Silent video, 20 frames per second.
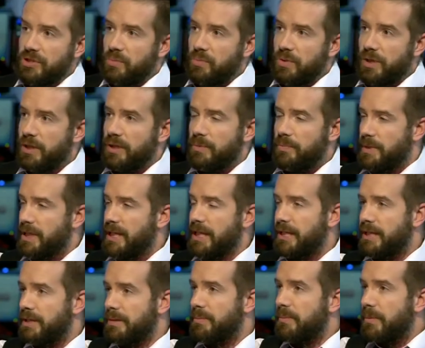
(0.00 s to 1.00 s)
position we're going to be
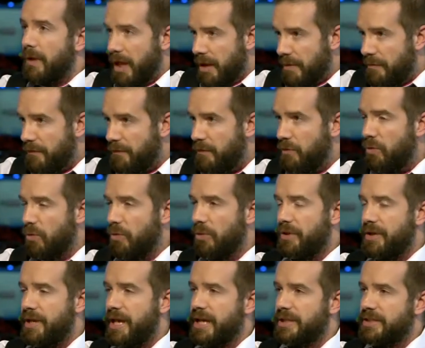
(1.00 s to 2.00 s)
in for the
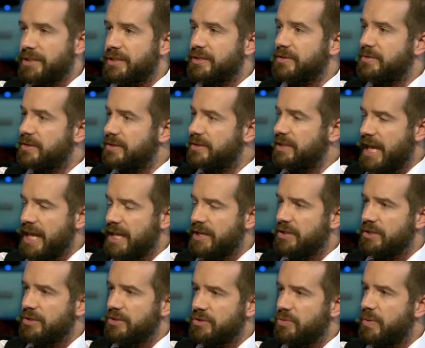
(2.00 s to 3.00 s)
next
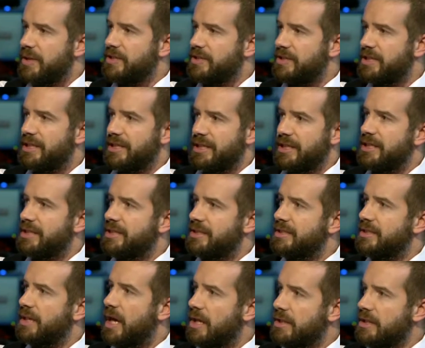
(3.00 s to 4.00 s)
10, 20 years
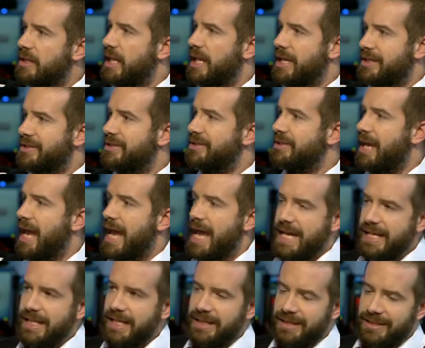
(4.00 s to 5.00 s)
is unless
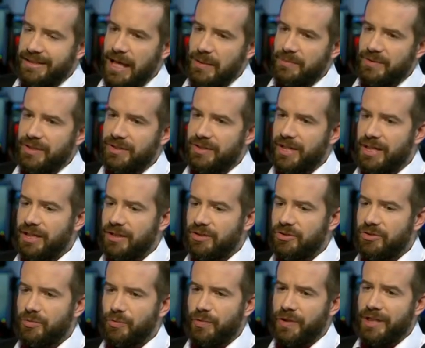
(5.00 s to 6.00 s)
any steps is taken
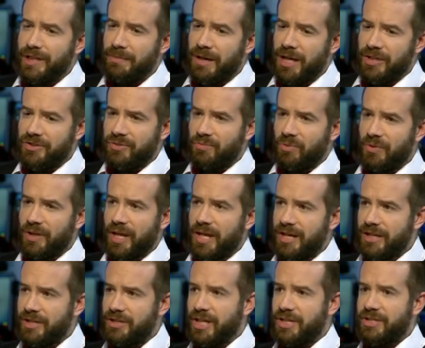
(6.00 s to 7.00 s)
to reimagine what the
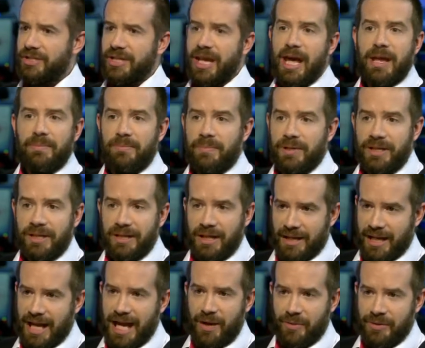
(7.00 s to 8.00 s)
NHS can be and
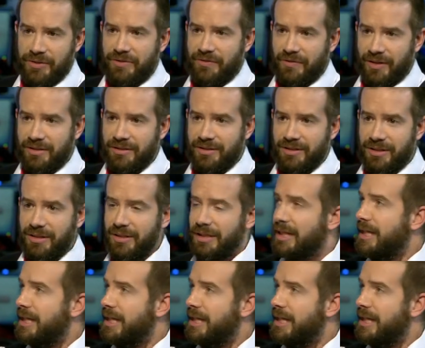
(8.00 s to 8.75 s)
how it's funded,